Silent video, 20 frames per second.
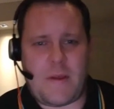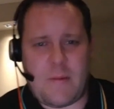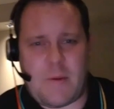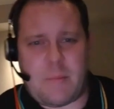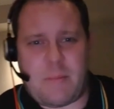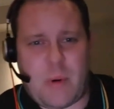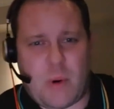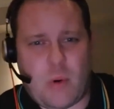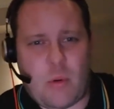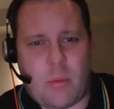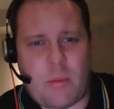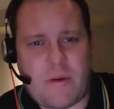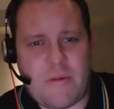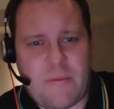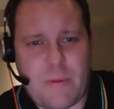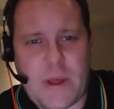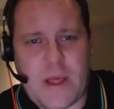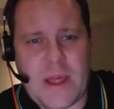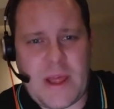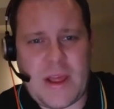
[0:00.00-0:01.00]

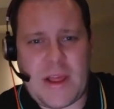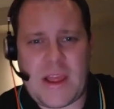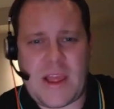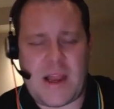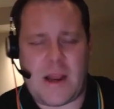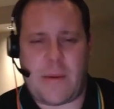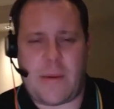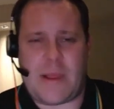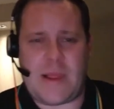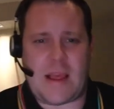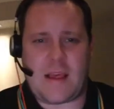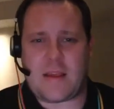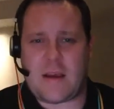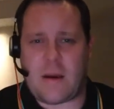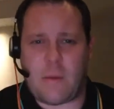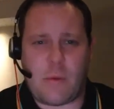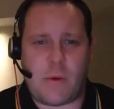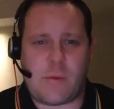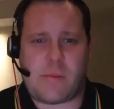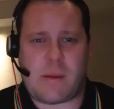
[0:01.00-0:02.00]
Bournemouth were, in this, I
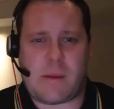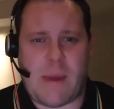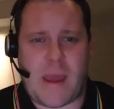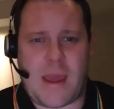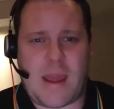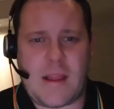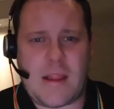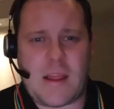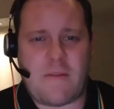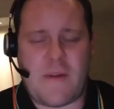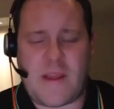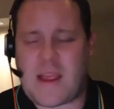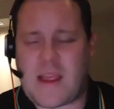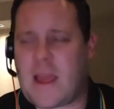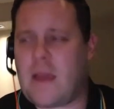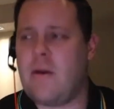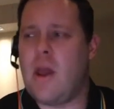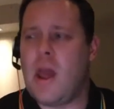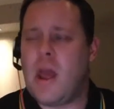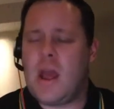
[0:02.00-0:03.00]
wouldn't be making this
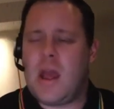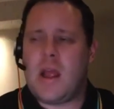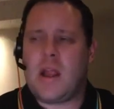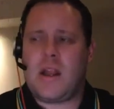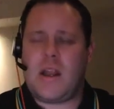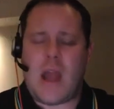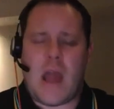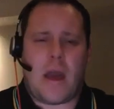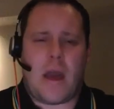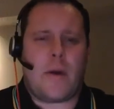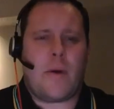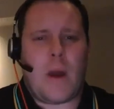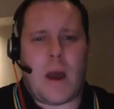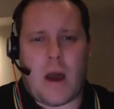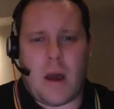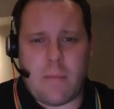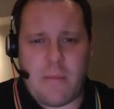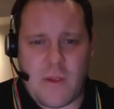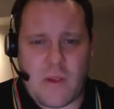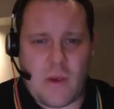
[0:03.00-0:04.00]
video. No,
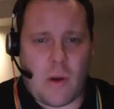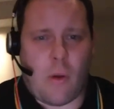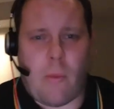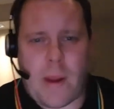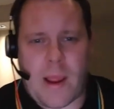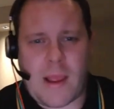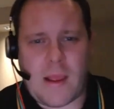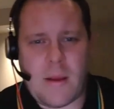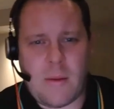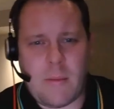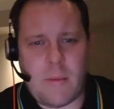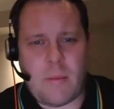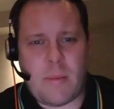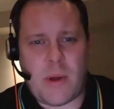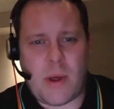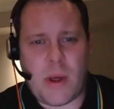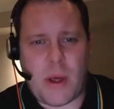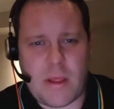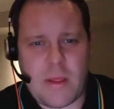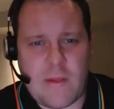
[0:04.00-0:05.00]
I'm sorry,
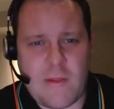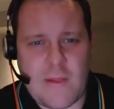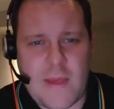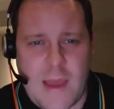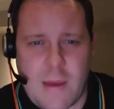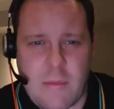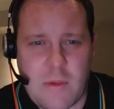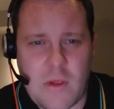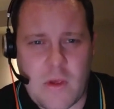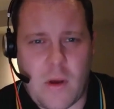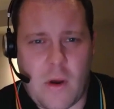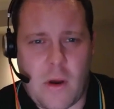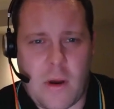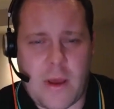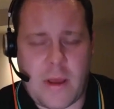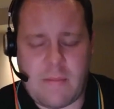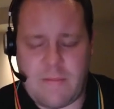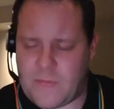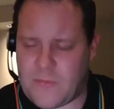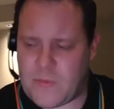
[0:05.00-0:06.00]
but at the same time,